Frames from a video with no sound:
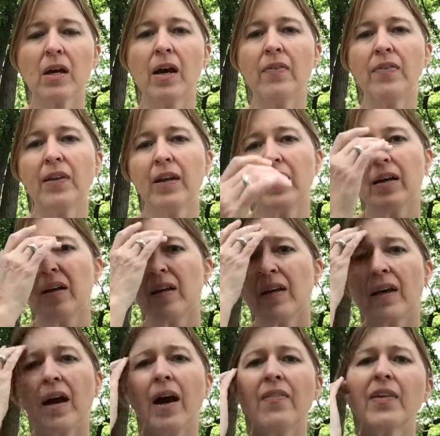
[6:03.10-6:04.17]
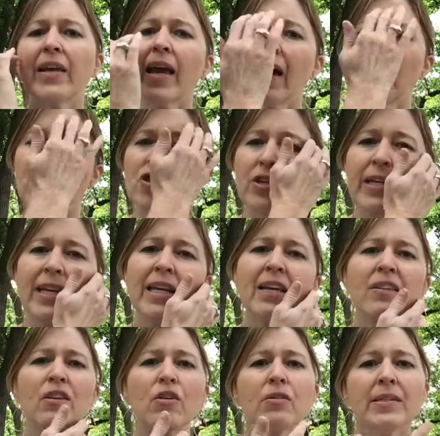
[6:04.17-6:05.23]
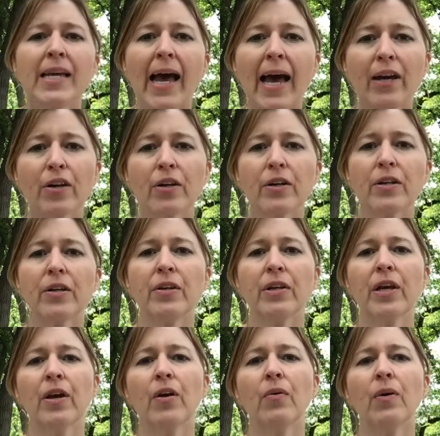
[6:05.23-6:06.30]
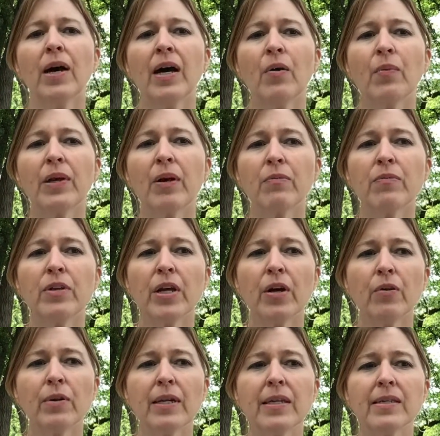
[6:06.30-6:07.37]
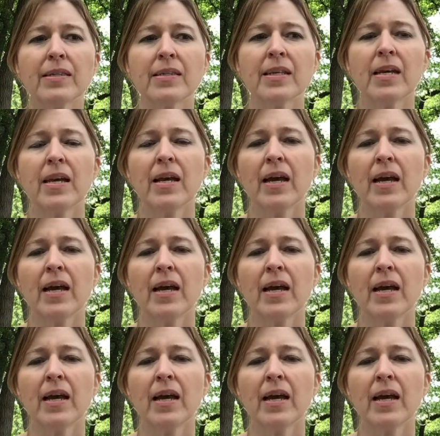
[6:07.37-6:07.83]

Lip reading: on the couch are getting a little tattered. We don't notice